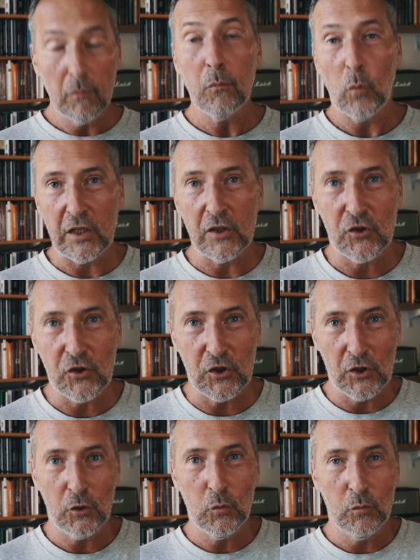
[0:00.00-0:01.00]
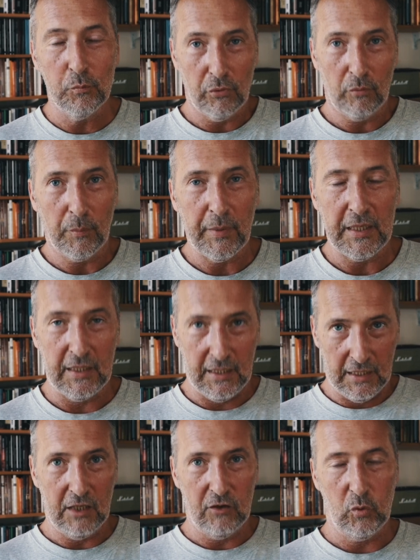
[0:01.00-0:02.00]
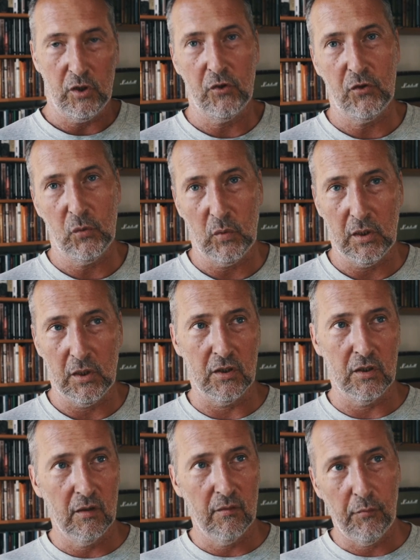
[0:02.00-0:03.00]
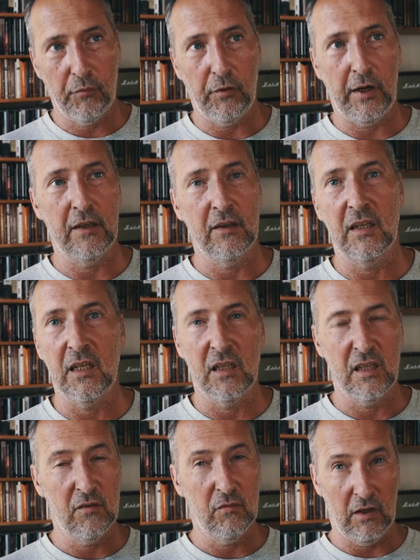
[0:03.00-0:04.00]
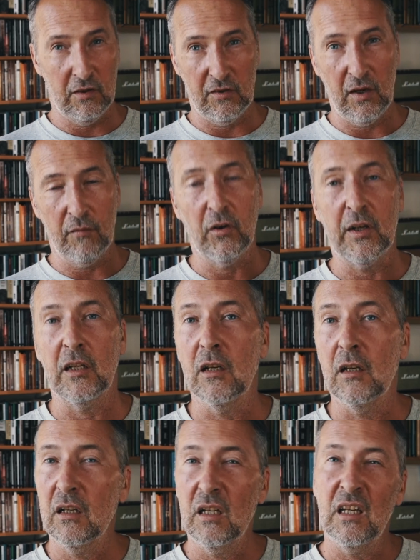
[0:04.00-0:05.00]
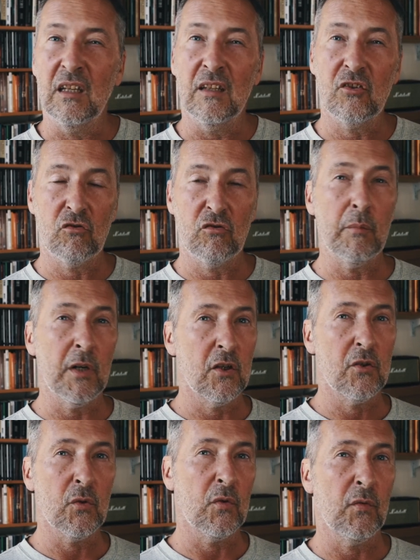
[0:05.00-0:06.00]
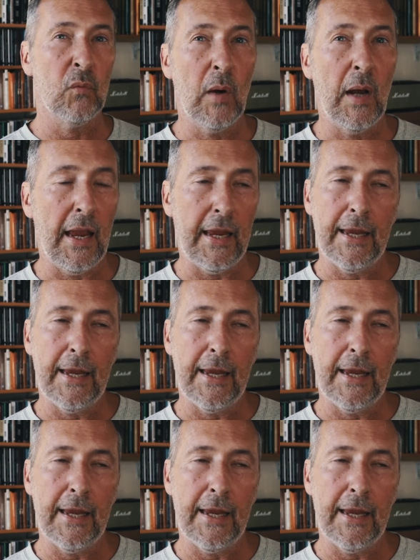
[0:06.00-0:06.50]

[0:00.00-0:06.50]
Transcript: where you you probably in English we use the word friend in this as I say very indiscriminate sort of way.